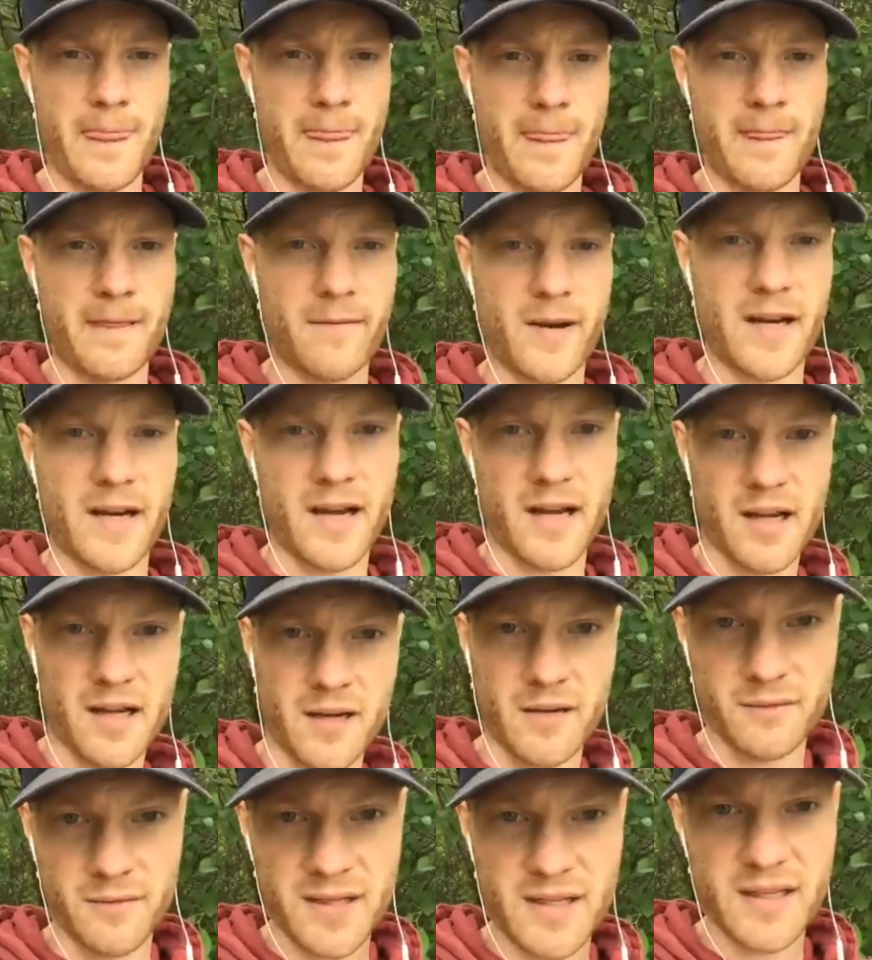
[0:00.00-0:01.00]
right? I got
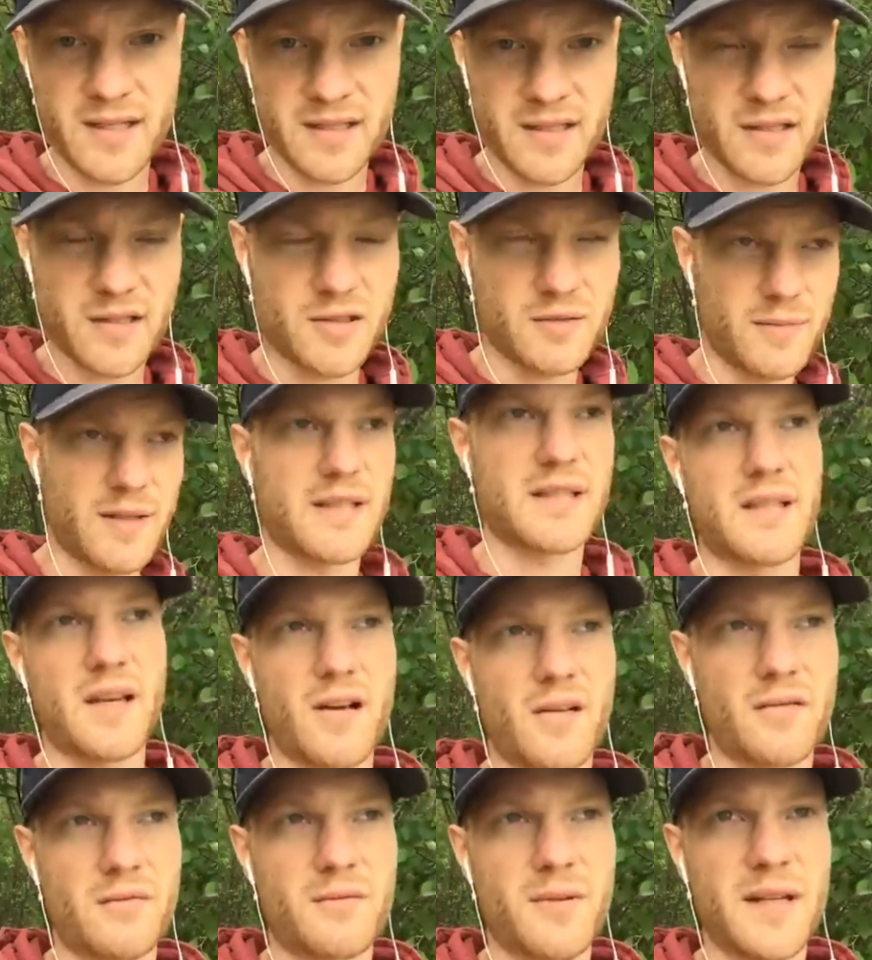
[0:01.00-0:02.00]
to recondition
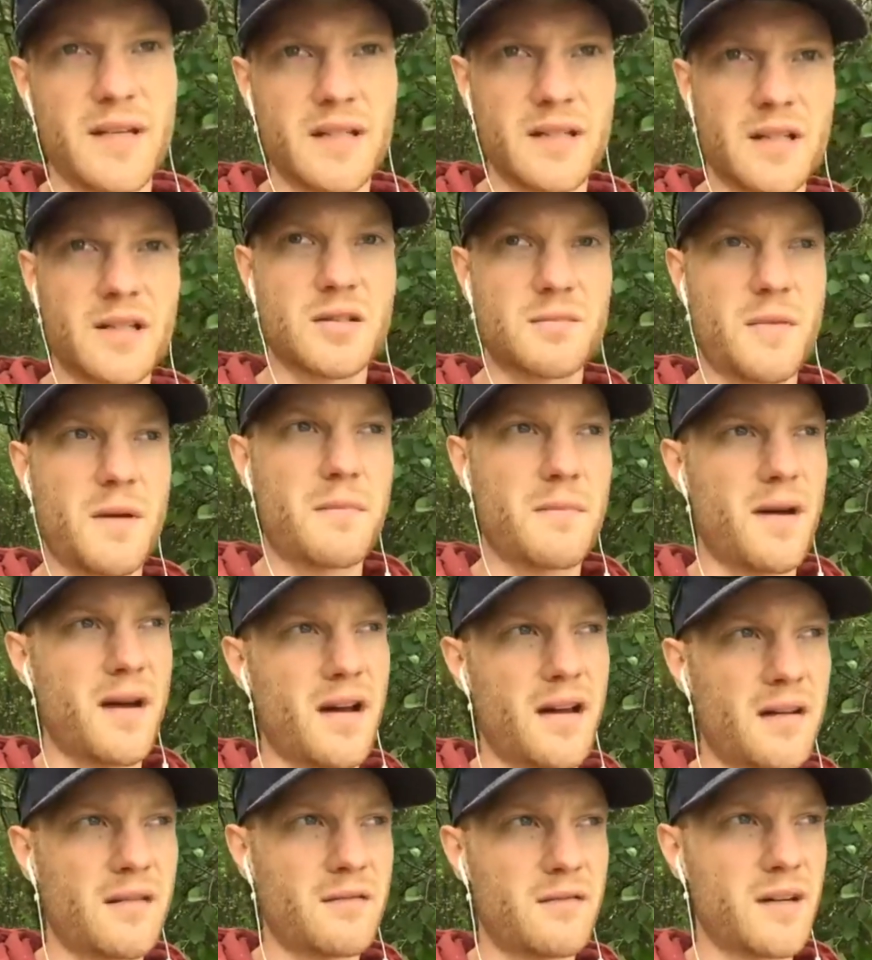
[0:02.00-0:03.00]
myself, recondition my
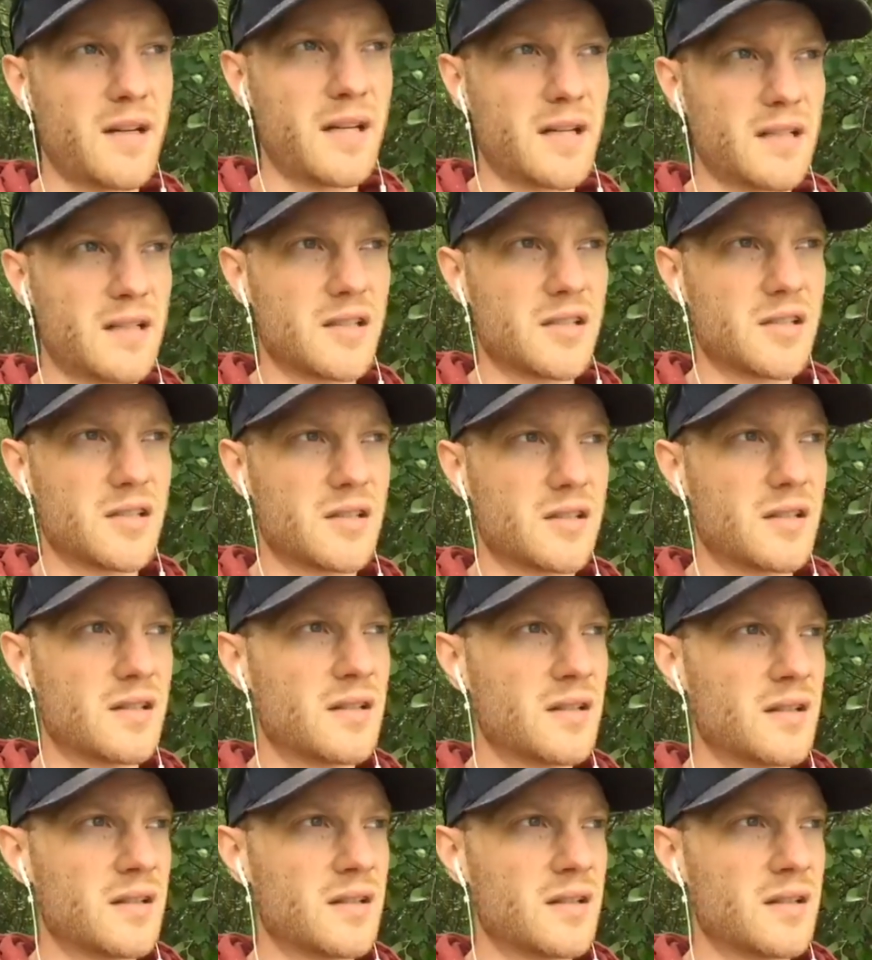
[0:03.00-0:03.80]
mind, recondition